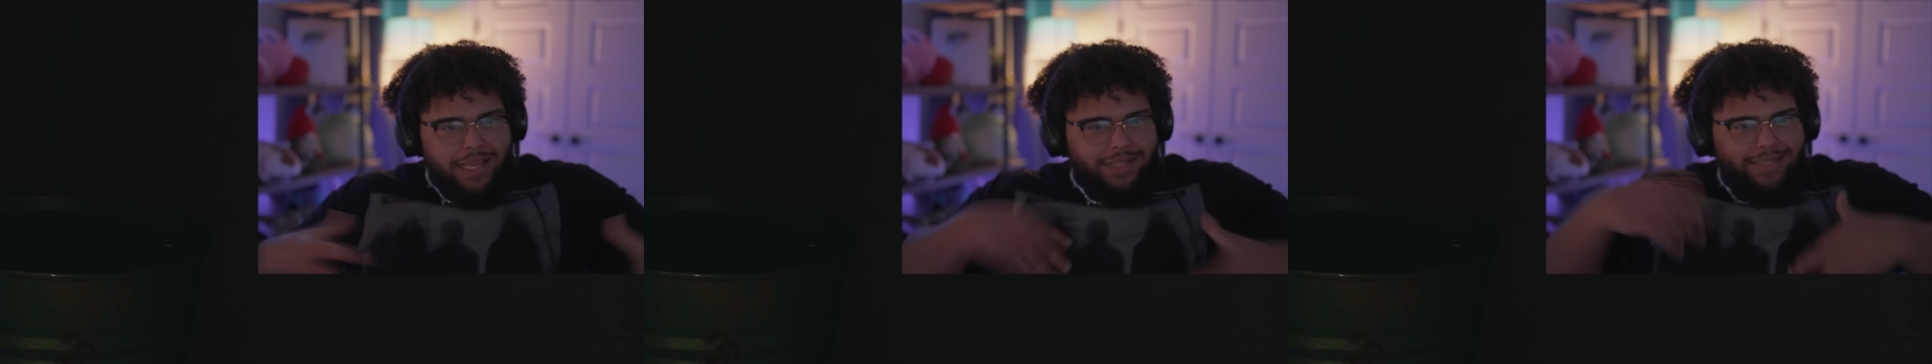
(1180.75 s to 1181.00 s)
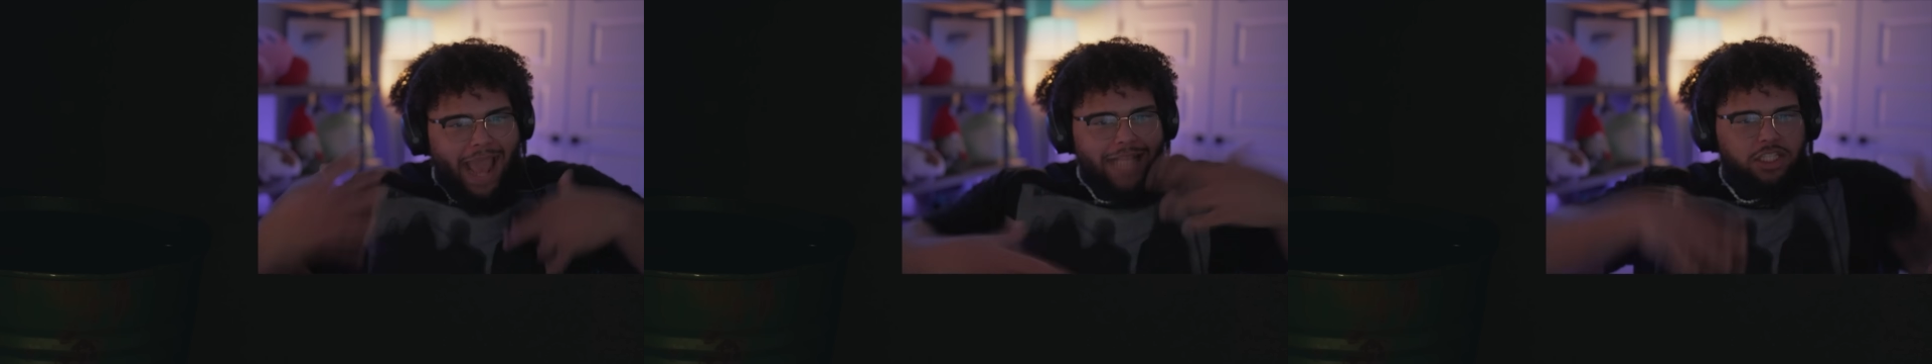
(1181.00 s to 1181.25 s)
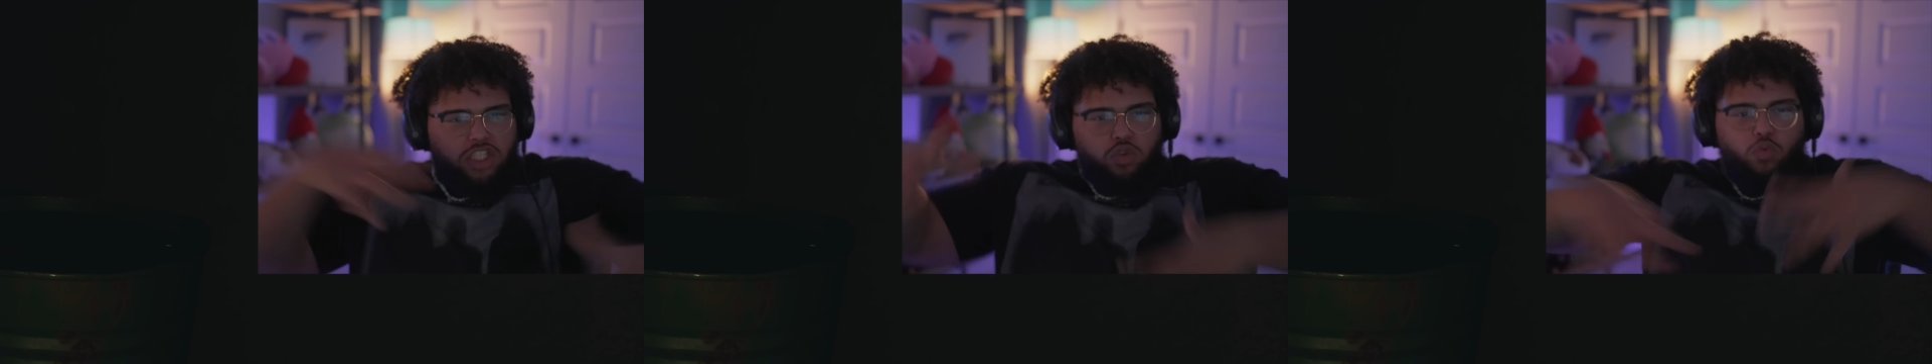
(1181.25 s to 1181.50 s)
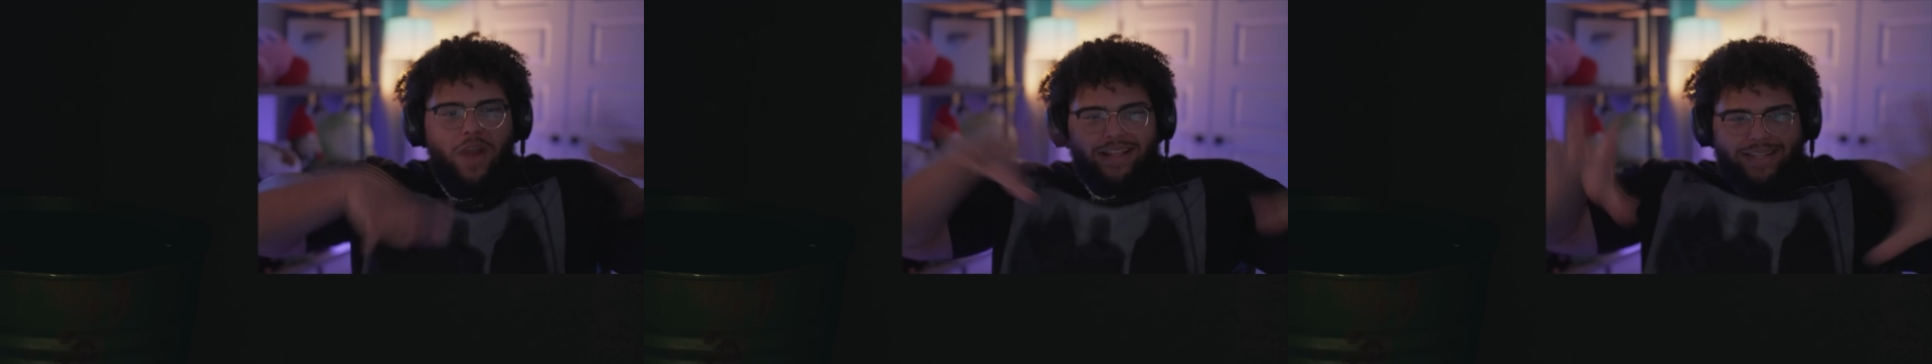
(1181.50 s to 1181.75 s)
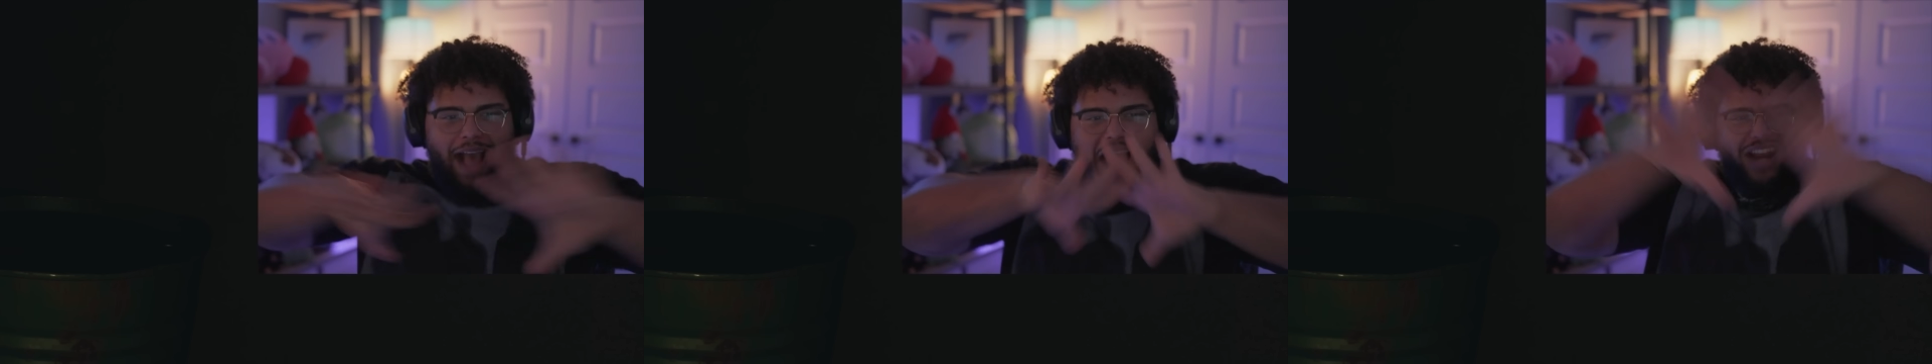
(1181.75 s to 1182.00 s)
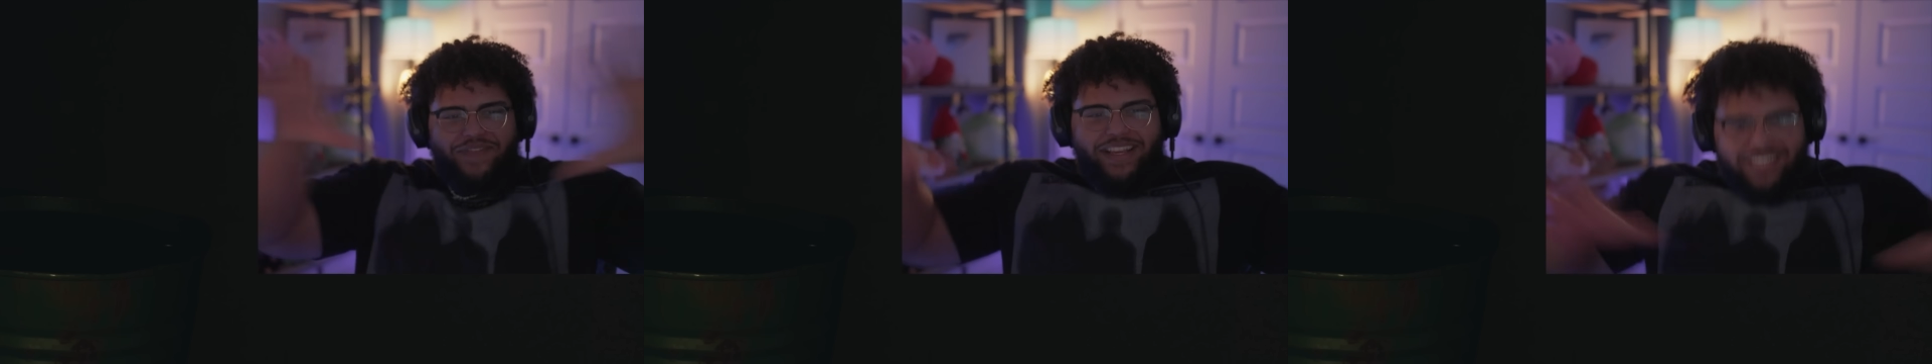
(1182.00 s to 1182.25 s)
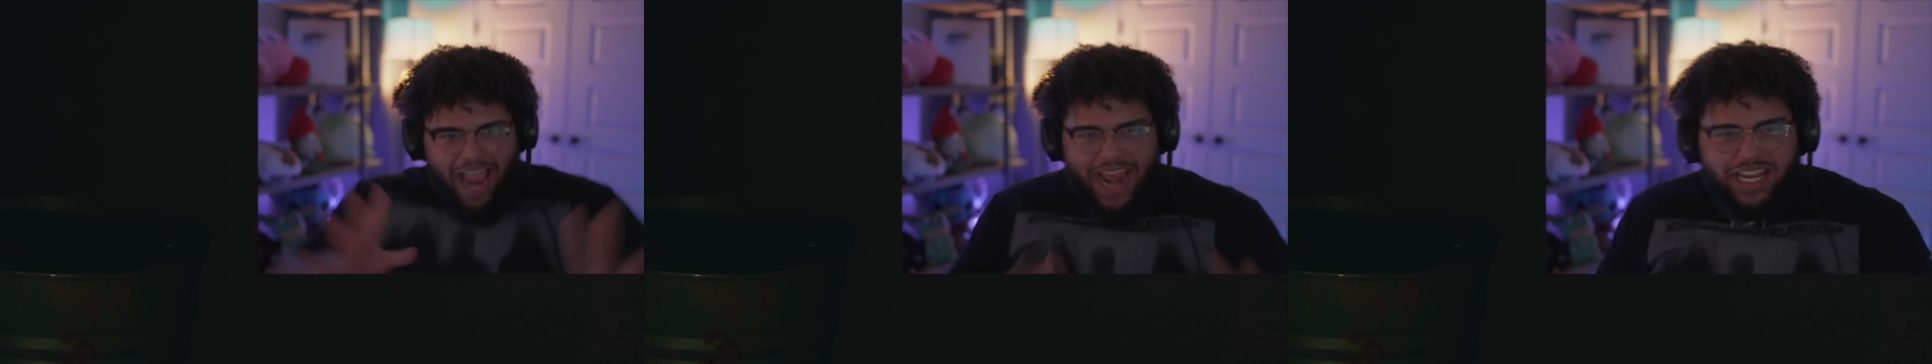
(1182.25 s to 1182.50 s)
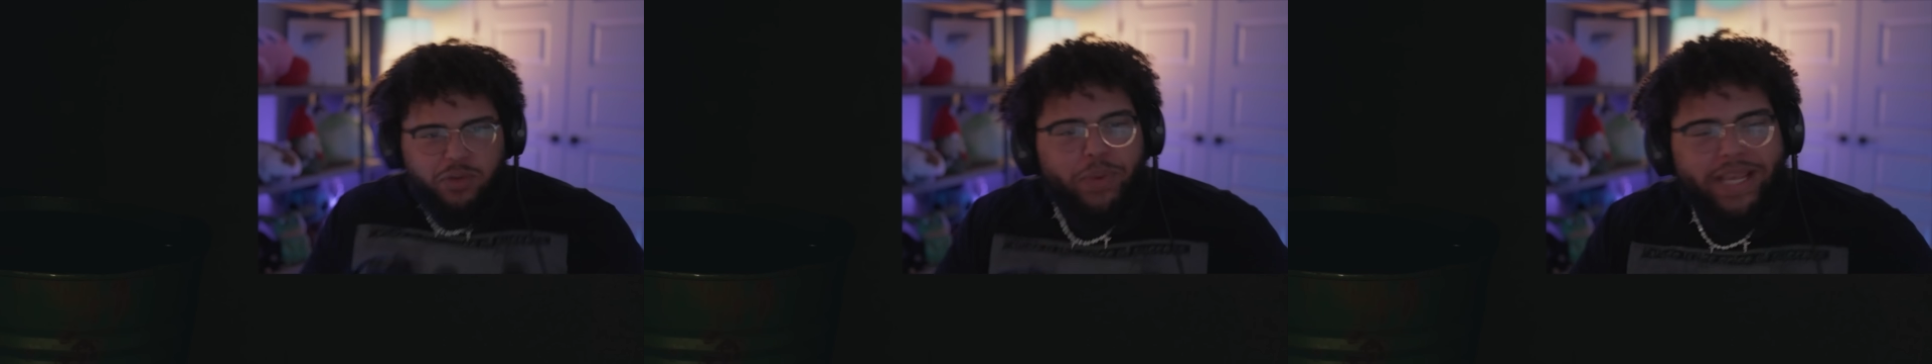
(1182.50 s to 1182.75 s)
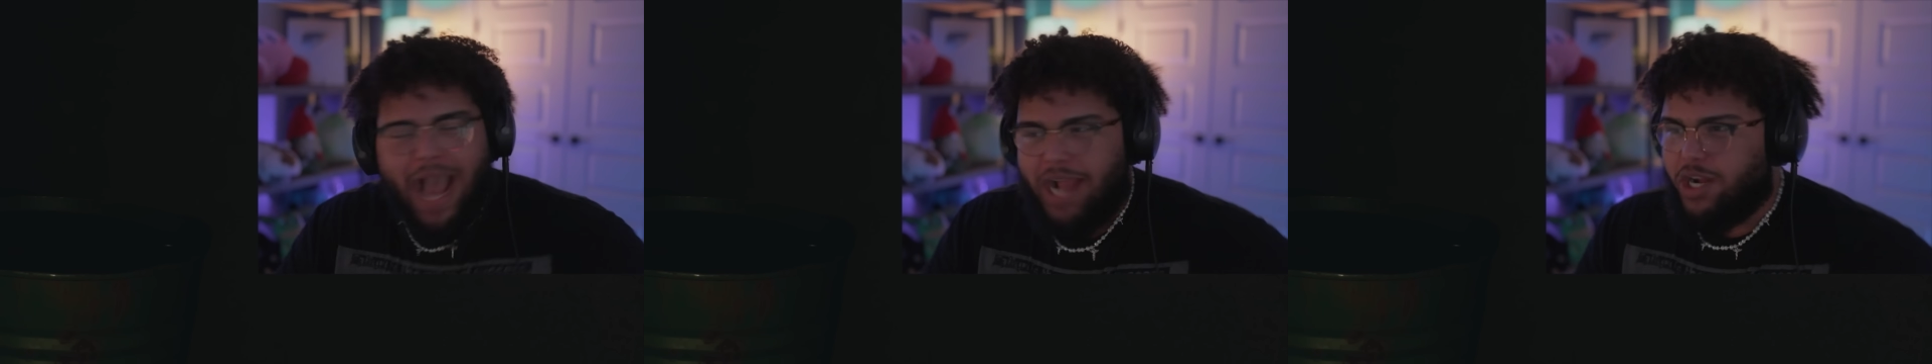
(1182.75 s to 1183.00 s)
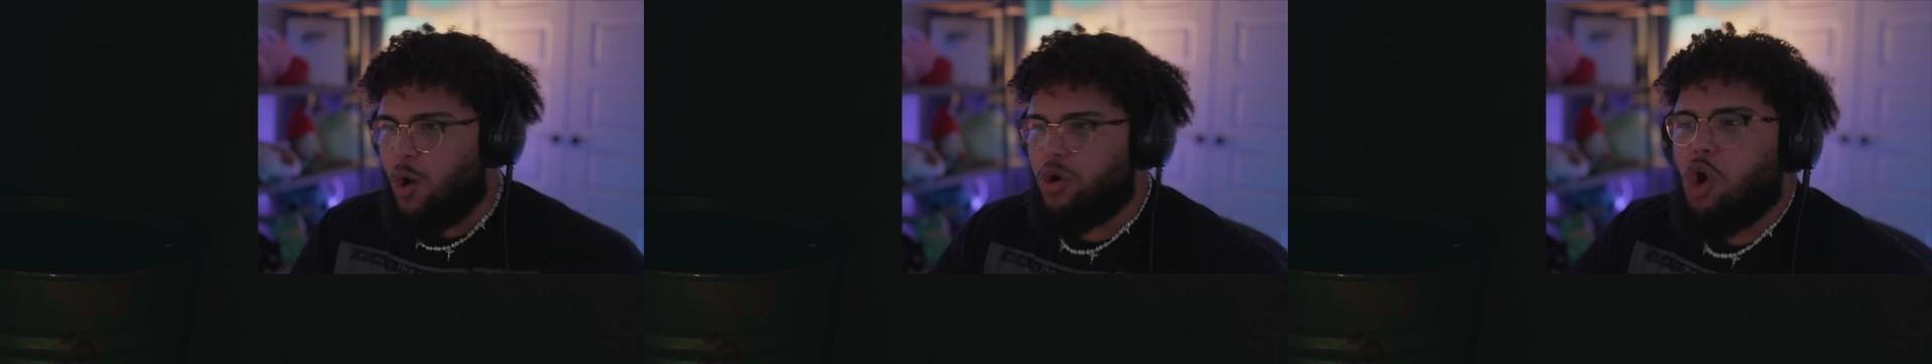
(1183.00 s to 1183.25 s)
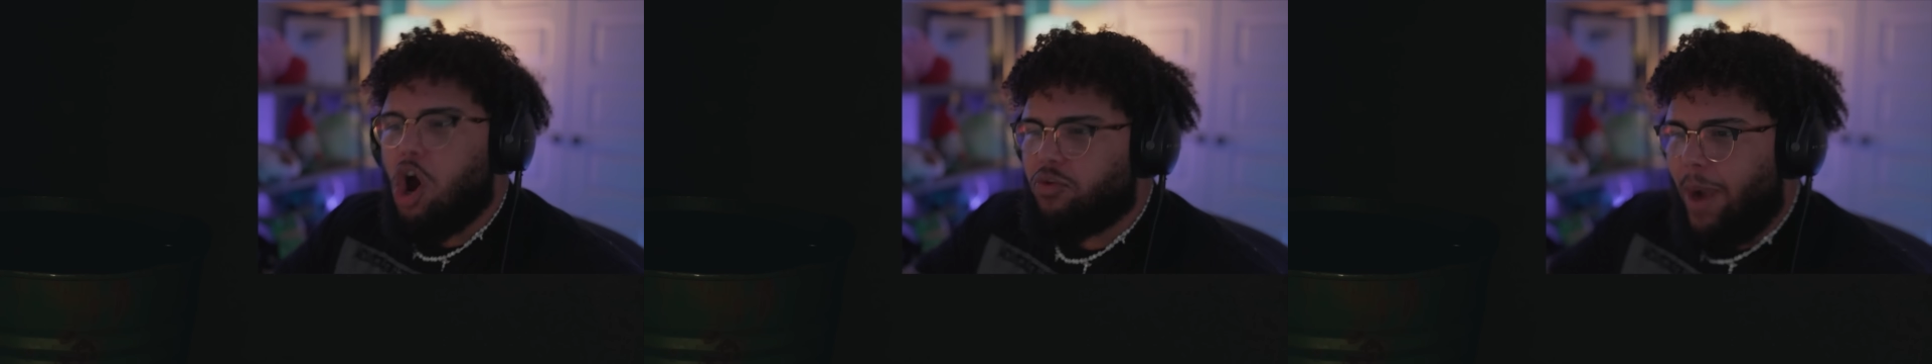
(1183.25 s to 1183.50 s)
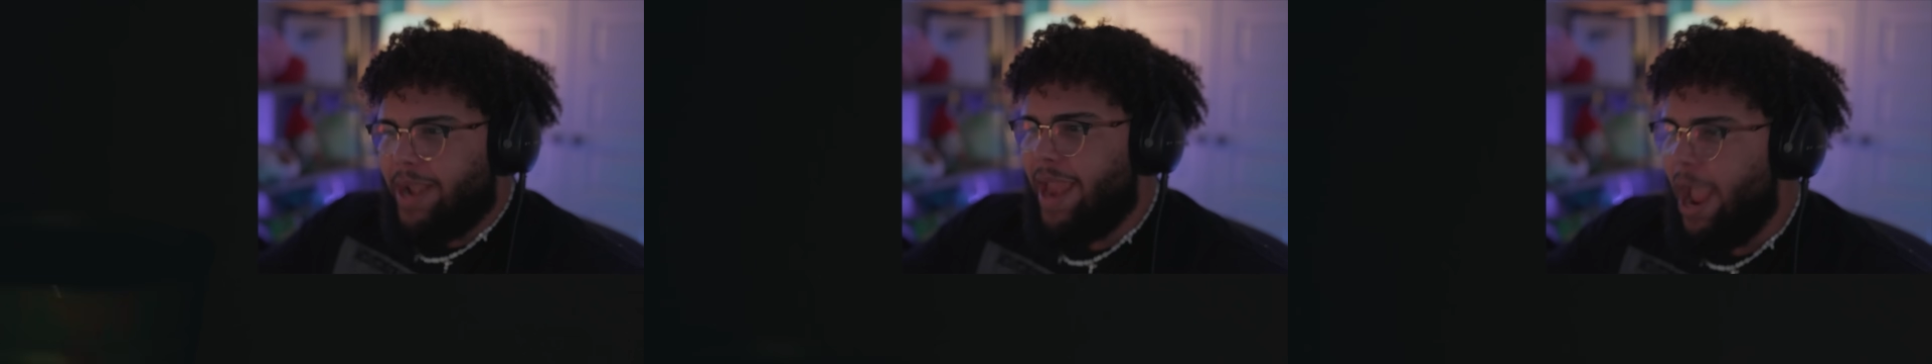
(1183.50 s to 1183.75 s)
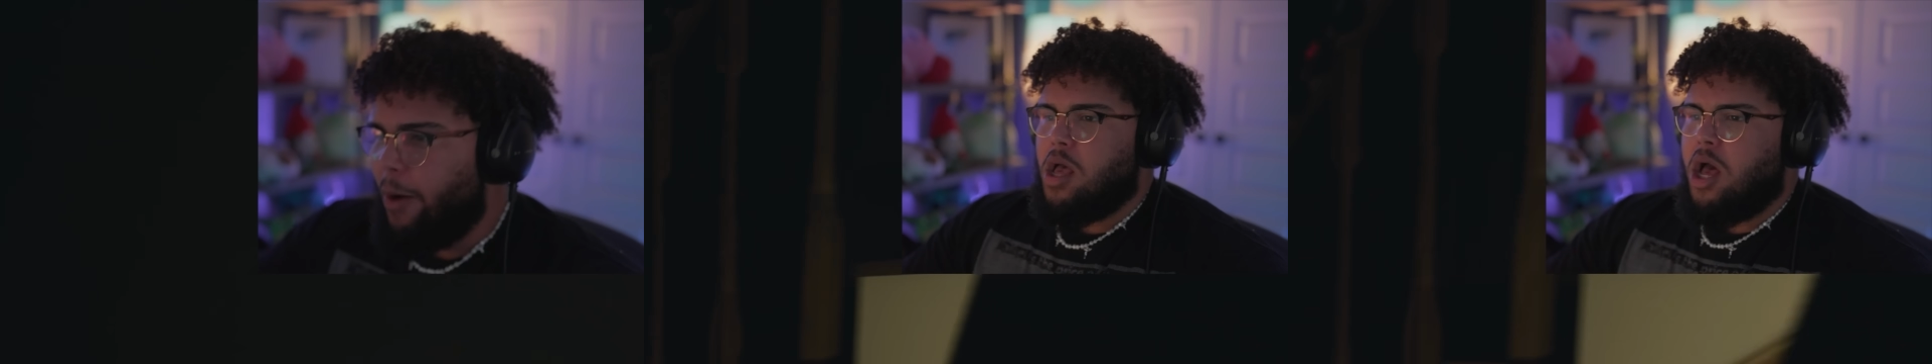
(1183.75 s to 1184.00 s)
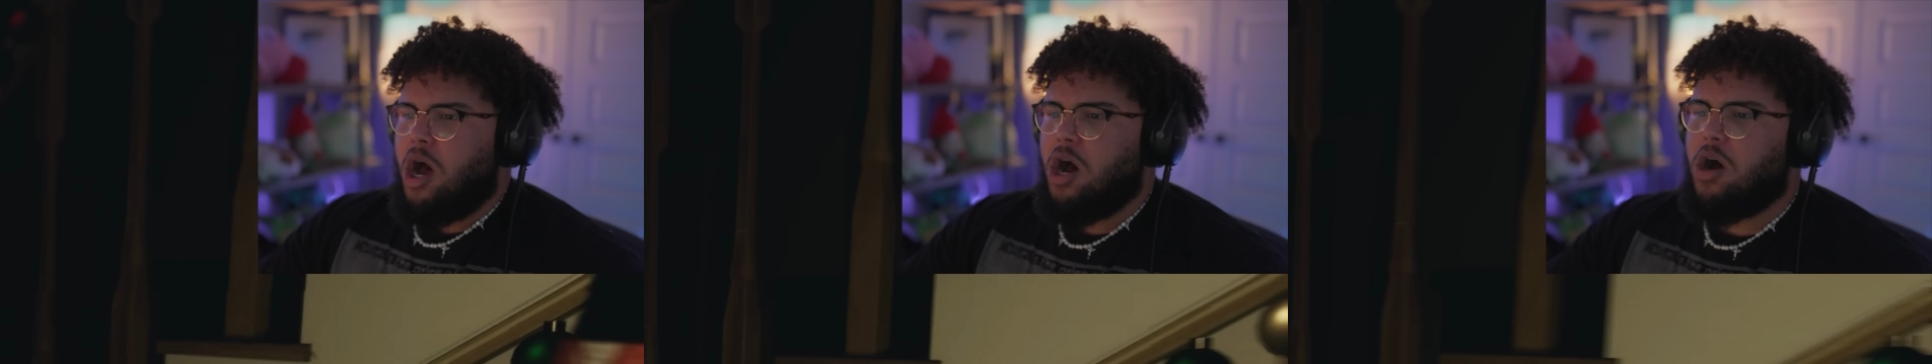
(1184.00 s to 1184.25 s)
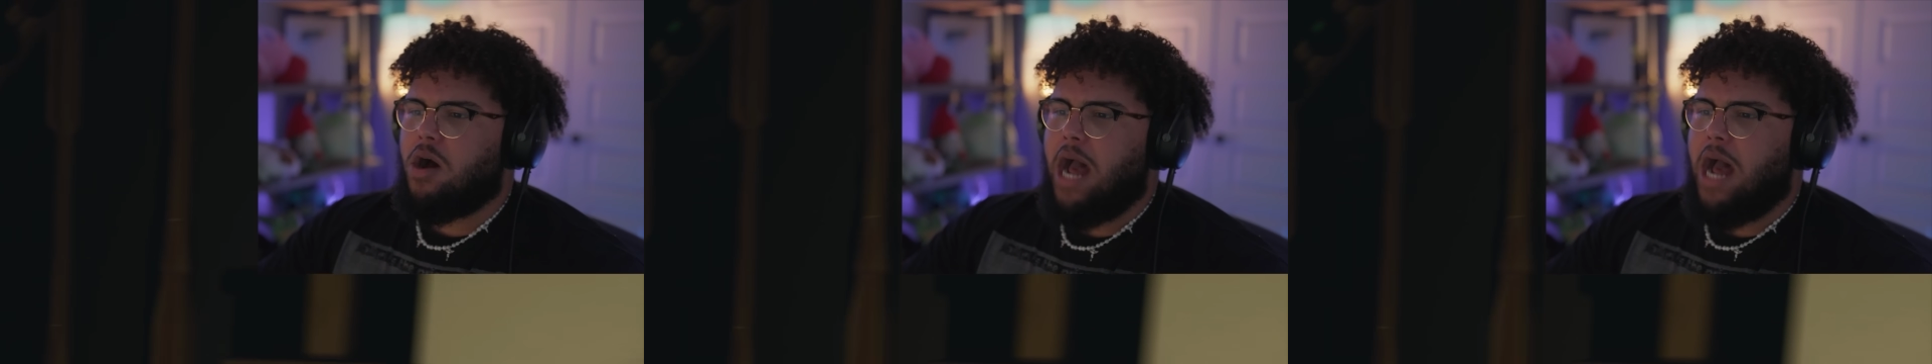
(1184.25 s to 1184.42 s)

That's what kind of anxiety we got going on right now. Oh,